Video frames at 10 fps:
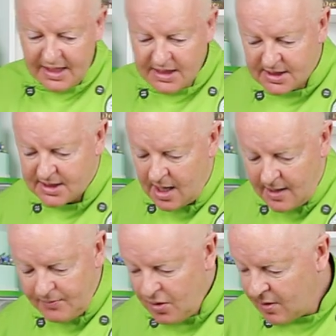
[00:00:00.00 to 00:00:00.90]
this,
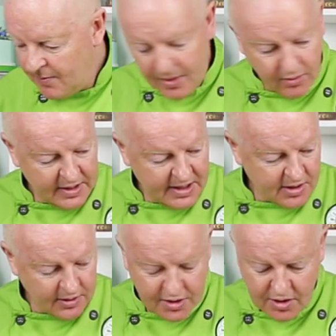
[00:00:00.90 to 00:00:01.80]
you can build this
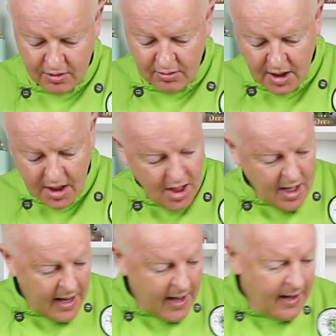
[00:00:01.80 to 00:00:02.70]
onto
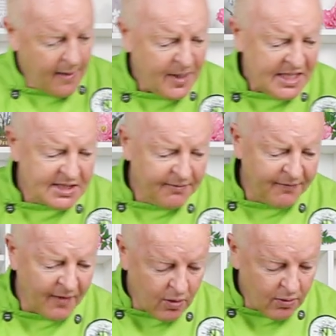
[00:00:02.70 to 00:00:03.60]
a piece of
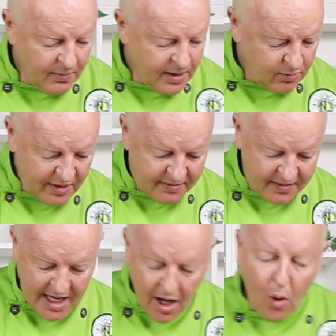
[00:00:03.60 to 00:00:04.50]
foam with
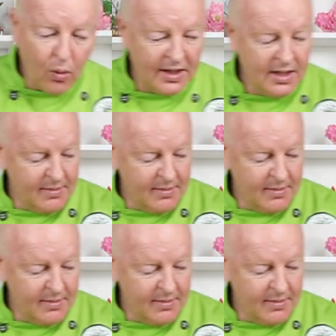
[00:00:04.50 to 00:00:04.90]
a hole in